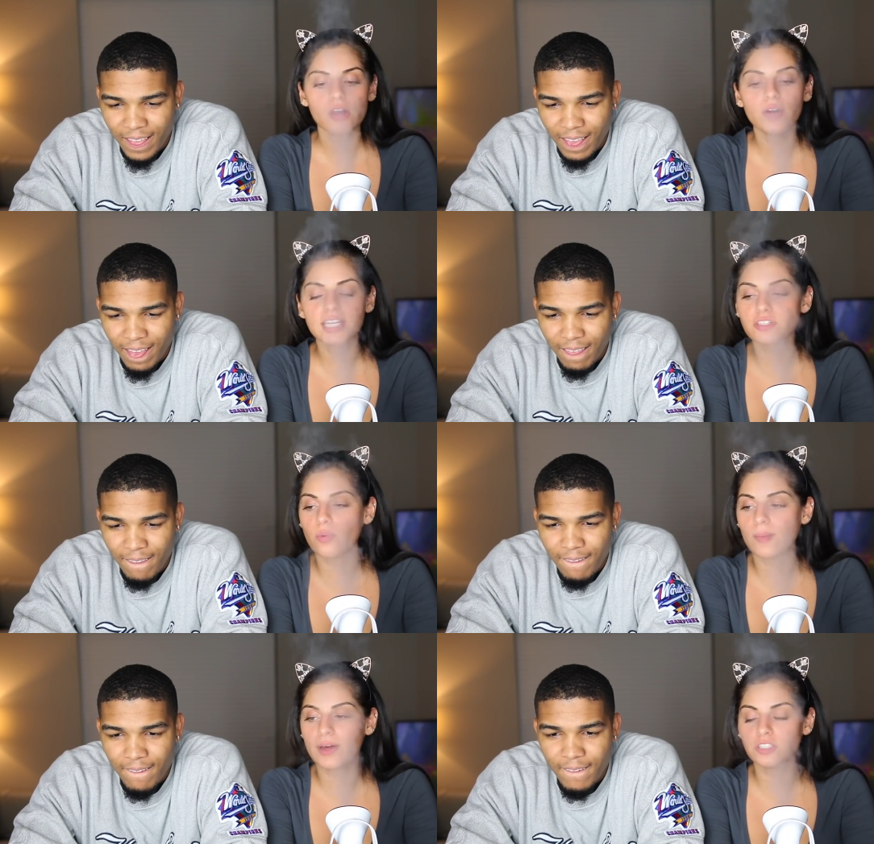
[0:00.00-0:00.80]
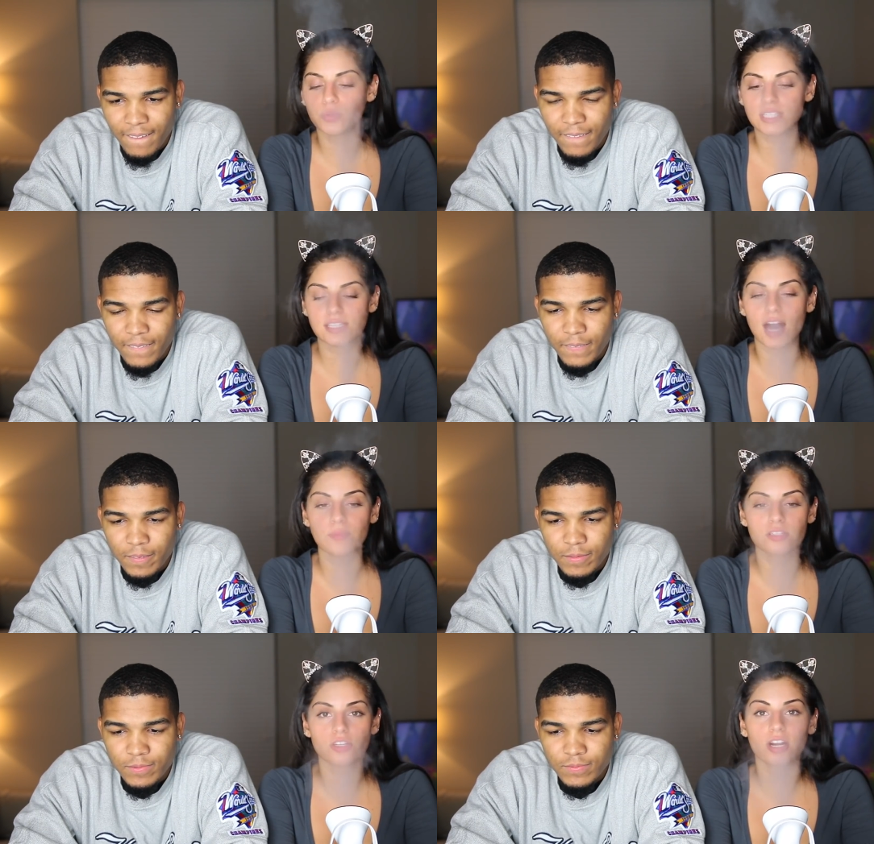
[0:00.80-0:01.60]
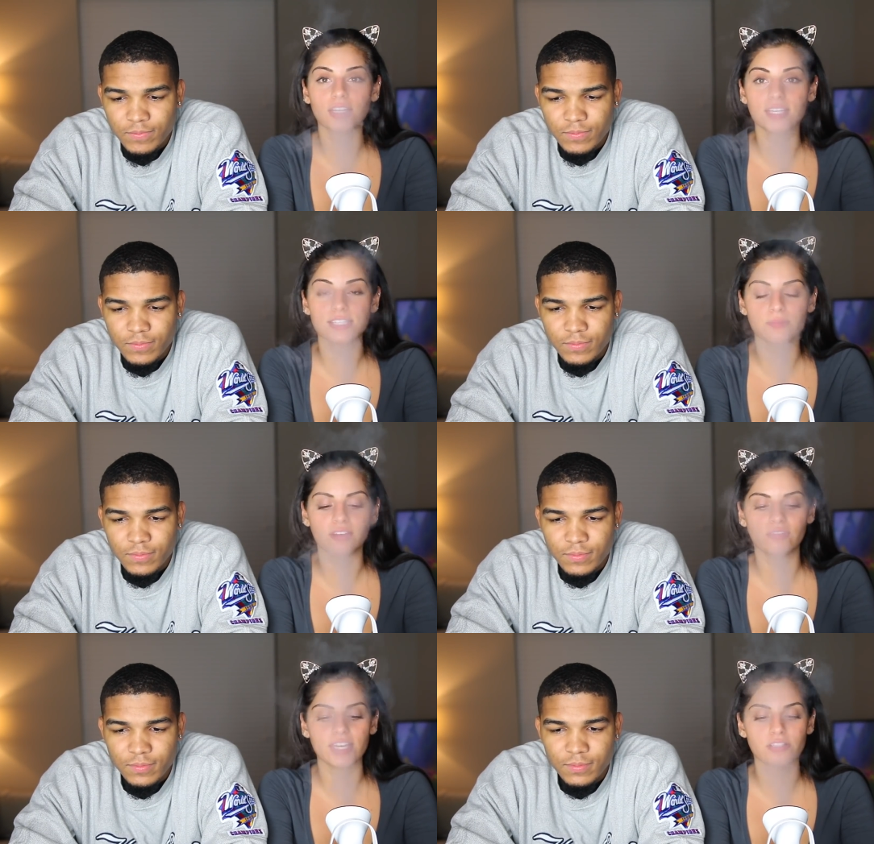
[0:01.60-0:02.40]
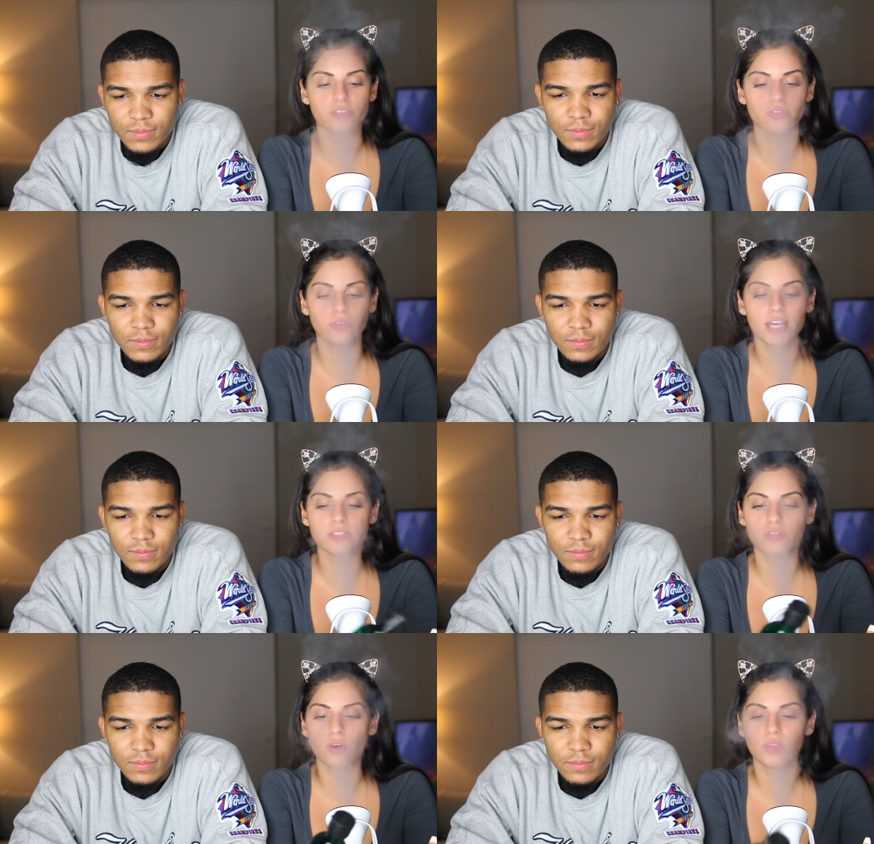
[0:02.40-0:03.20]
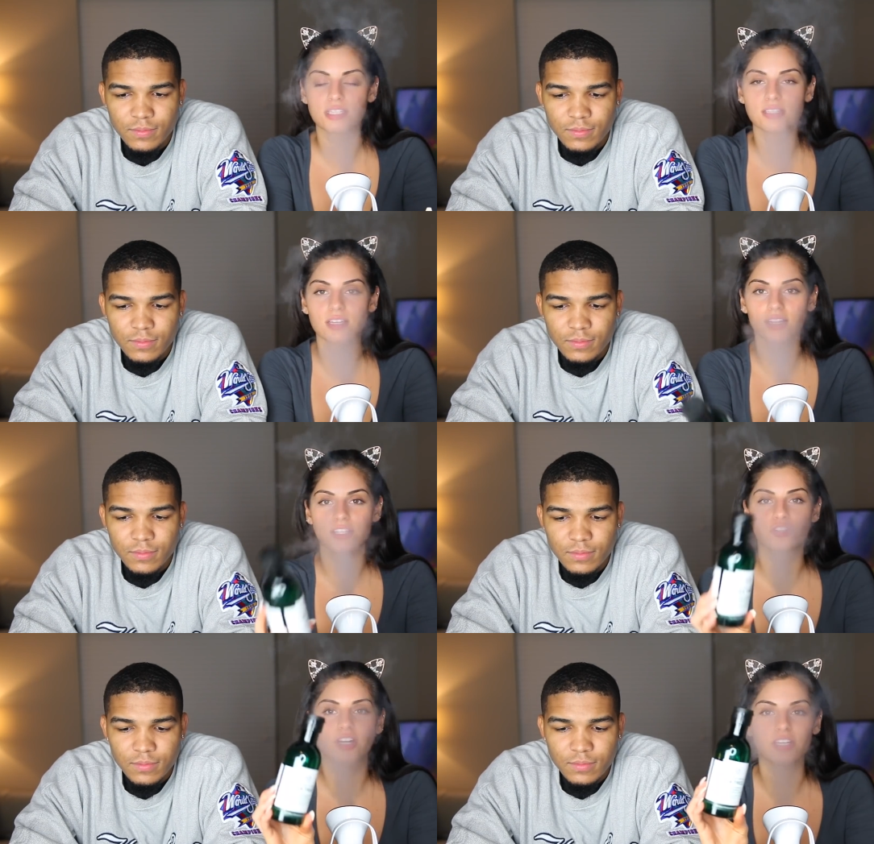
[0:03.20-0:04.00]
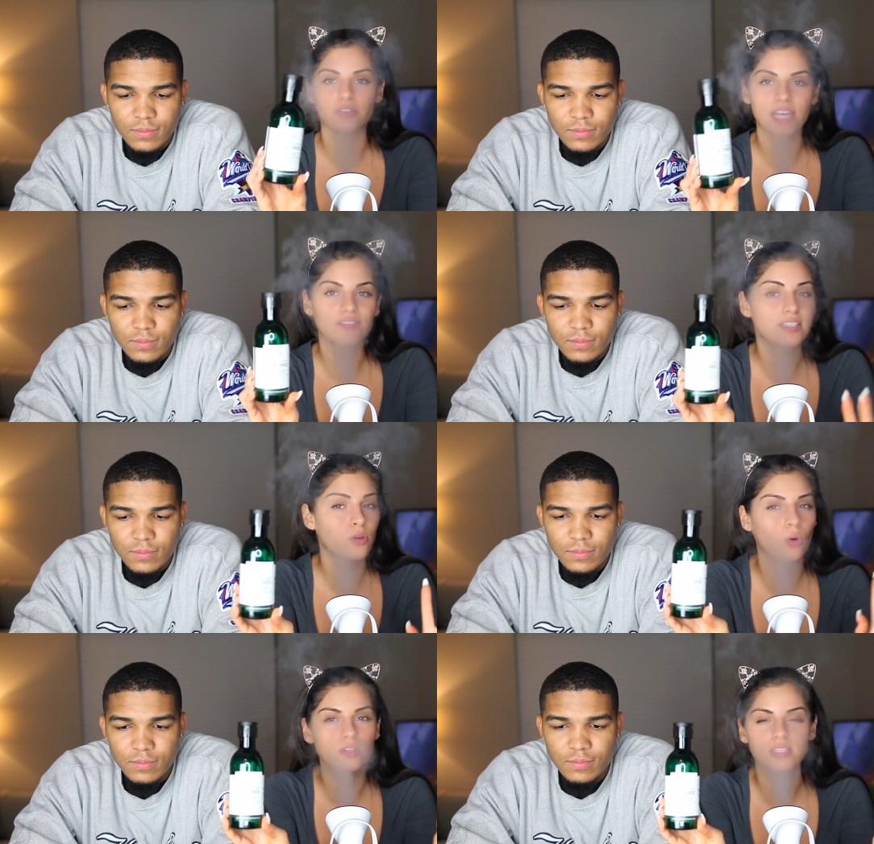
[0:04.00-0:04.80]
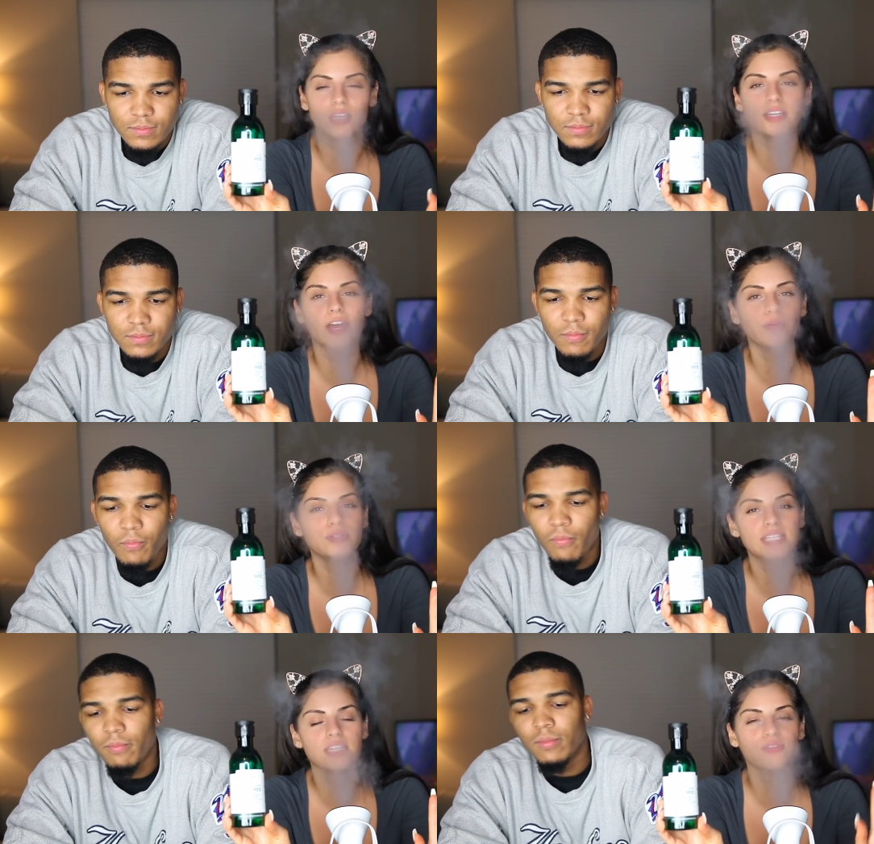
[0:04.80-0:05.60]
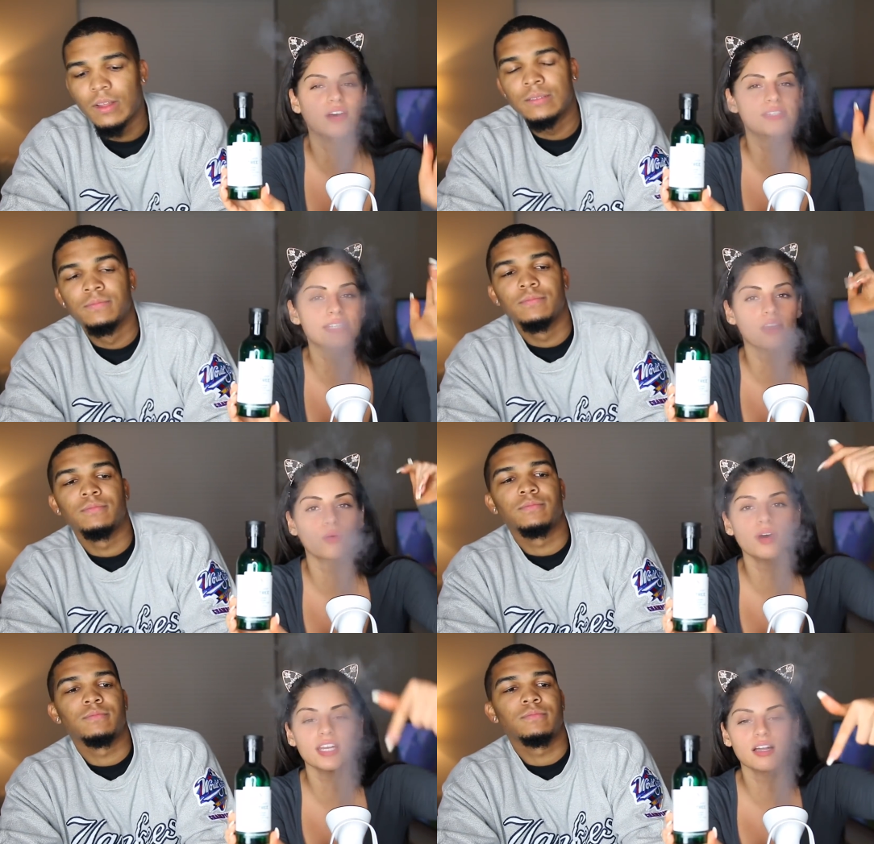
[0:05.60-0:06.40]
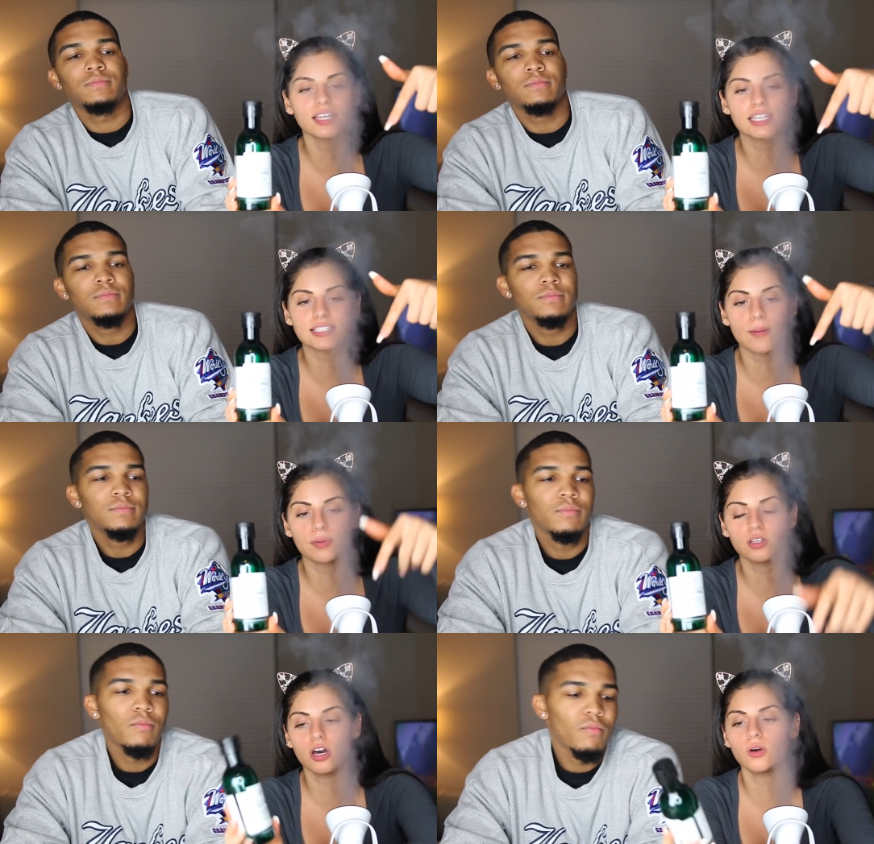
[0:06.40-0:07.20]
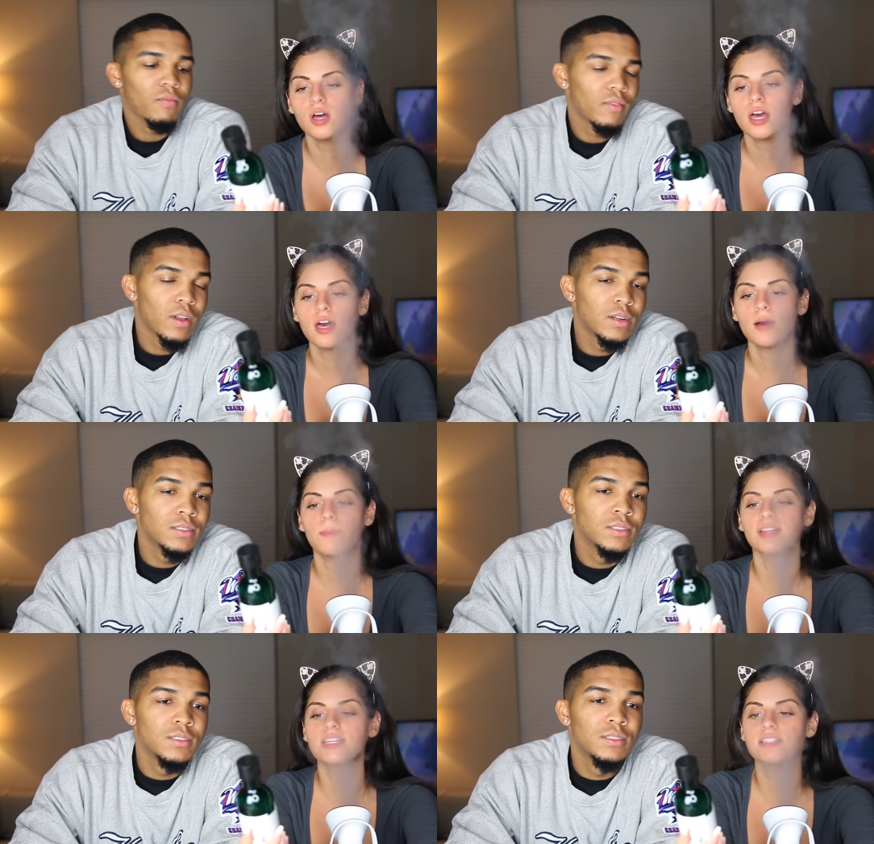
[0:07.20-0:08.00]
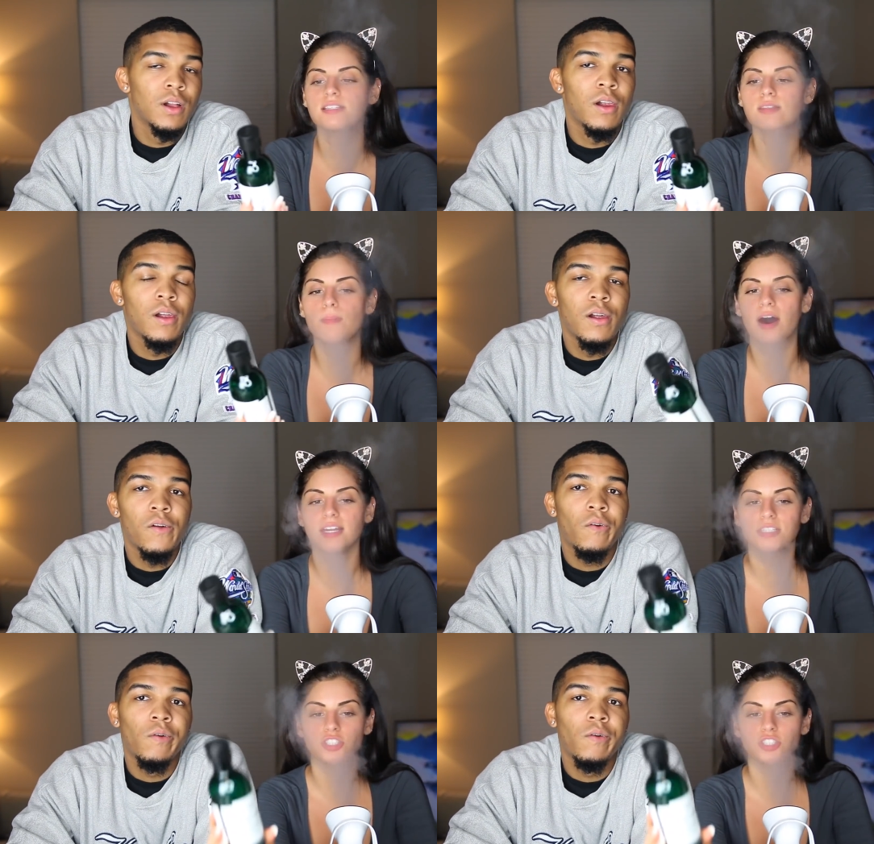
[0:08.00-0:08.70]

Speaker 1: Okay, so while Mel tweets that, I'm gonna start cleansing my face. So you guys know this is the cleanser I use. I have this whole skincare routine. If you haven't seen it already, I'll link it down below. But this is the Body